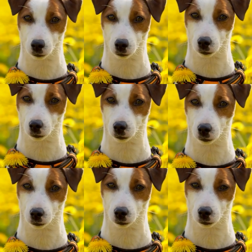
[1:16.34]
nurture
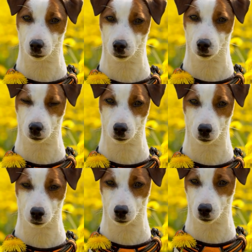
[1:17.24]
this terrier
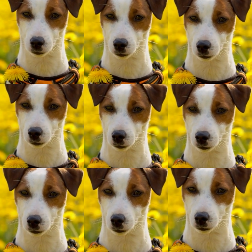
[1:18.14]
that was
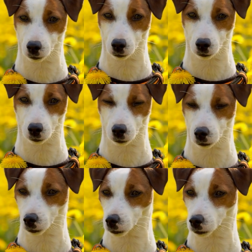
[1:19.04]
both tenacious
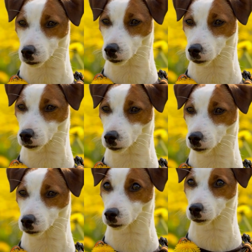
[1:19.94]
and tiny, a